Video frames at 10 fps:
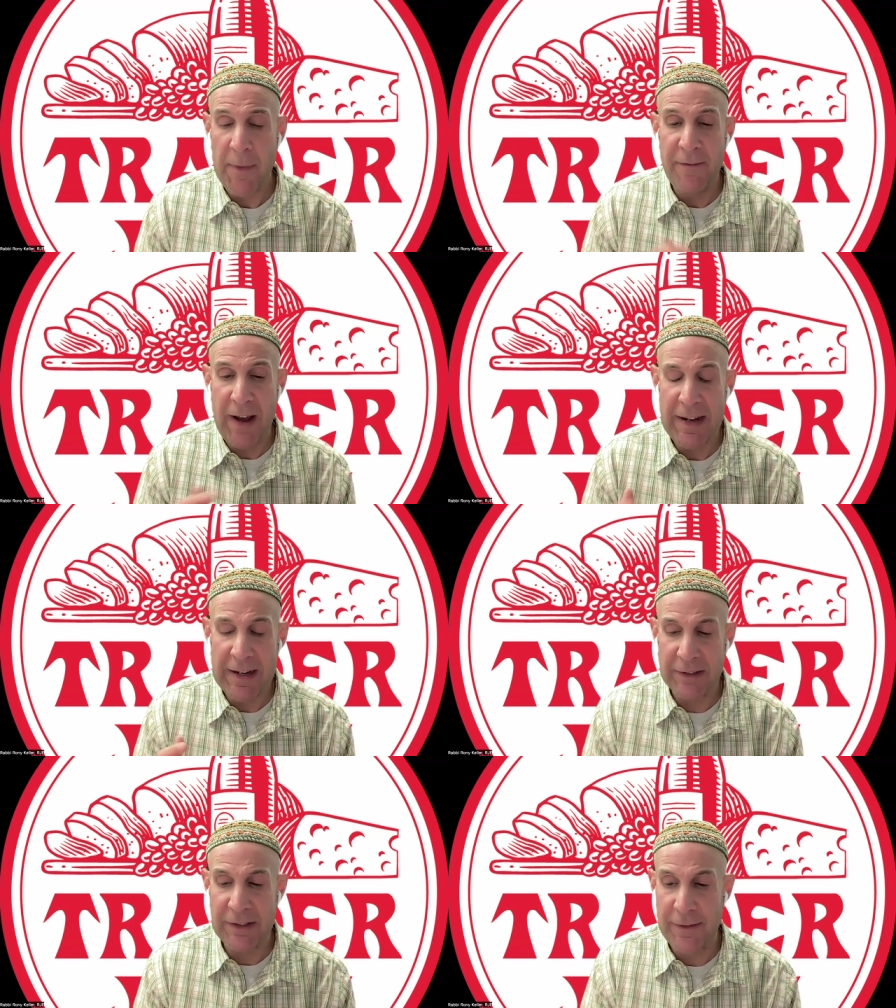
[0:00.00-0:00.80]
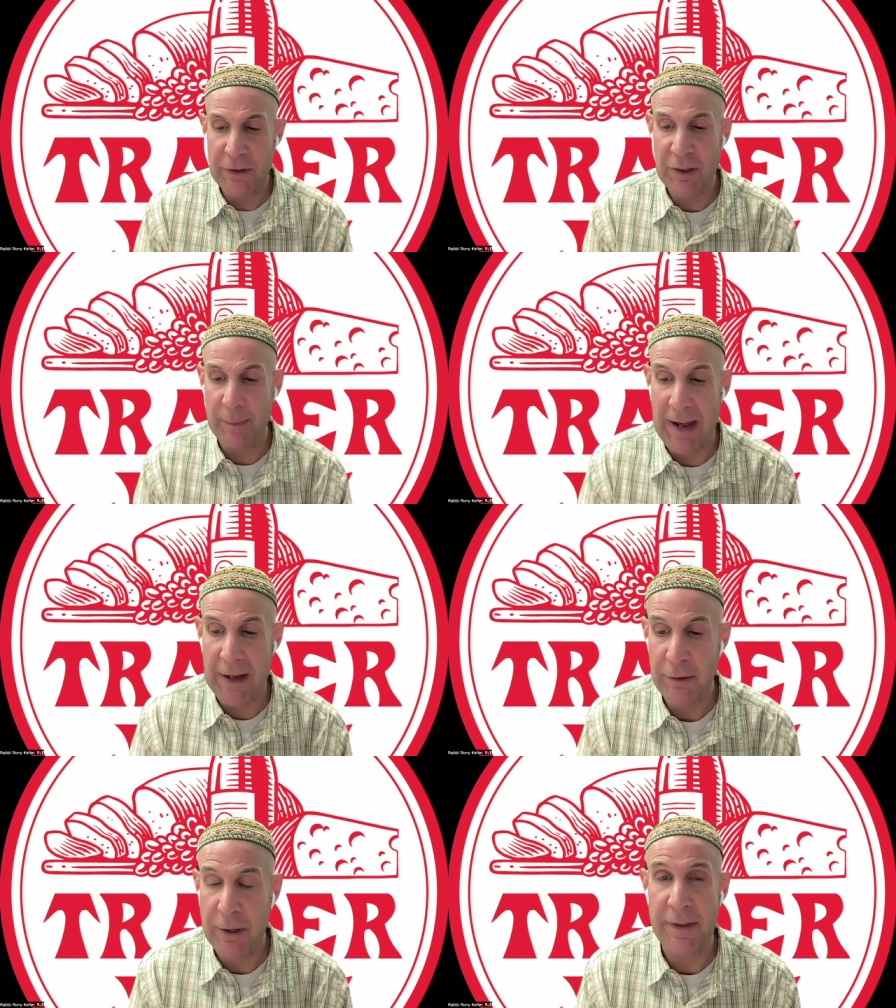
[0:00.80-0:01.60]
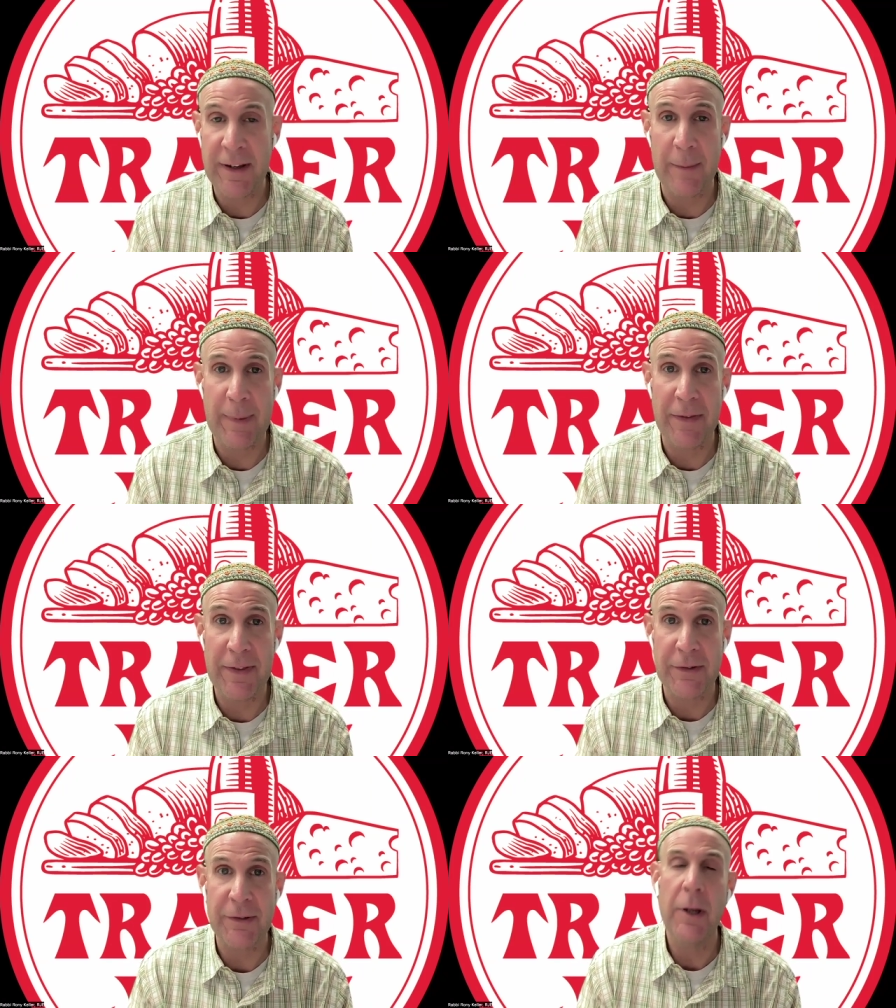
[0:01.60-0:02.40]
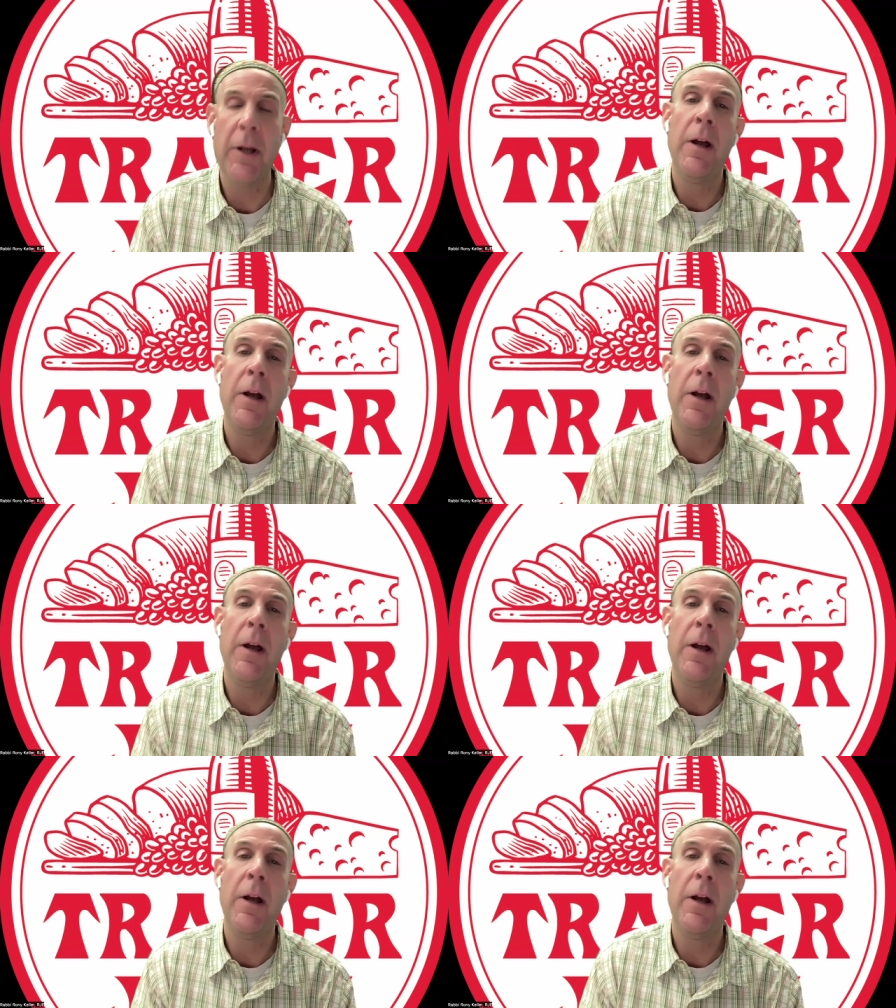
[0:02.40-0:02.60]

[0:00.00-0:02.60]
I'm inviting us on this Shabbat to think about this.